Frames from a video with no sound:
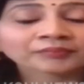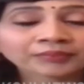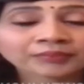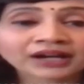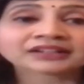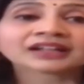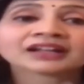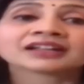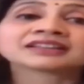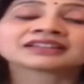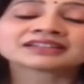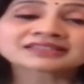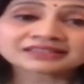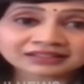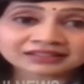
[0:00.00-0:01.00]
but
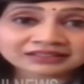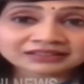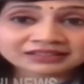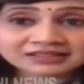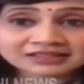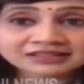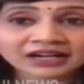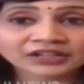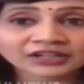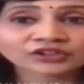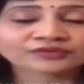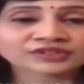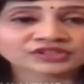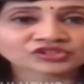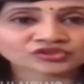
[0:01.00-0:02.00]
this kind
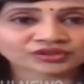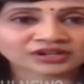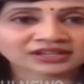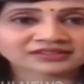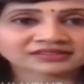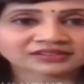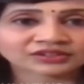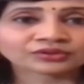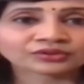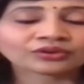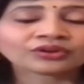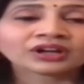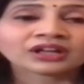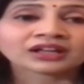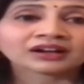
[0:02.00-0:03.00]
of a stress,
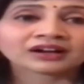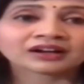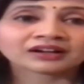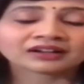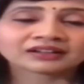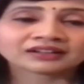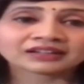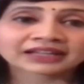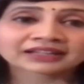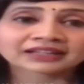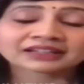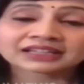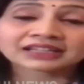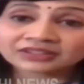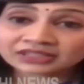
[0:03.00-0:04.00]
like
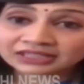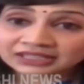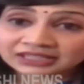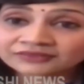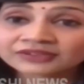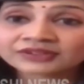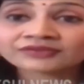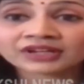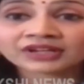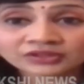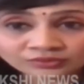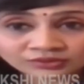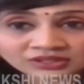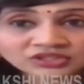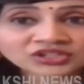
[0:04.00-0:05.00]
he even
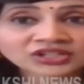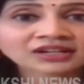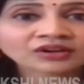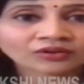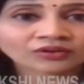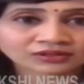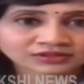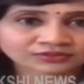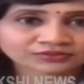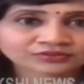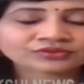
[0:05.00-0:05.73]
went to the jail also.